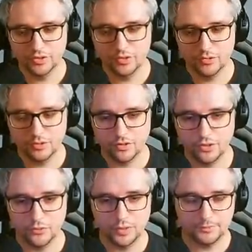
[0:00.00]
to unlock
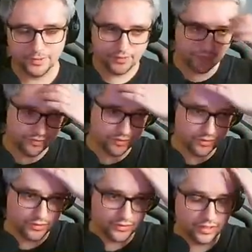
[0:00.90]
all the weapons,
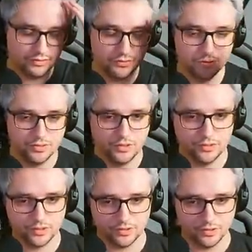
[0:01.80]
because if you unlock